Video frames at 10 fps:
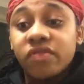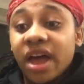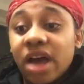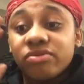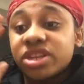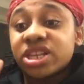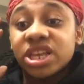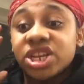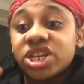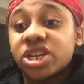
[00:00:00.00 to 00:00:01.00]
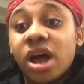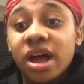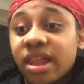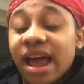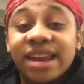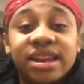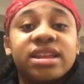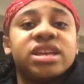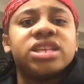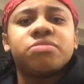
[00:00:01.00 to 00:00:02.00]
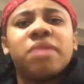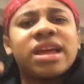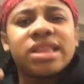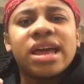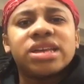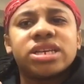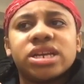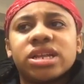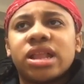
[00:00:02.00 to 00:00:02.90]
Like, I was just in shock. Like, I didn't expect that shit.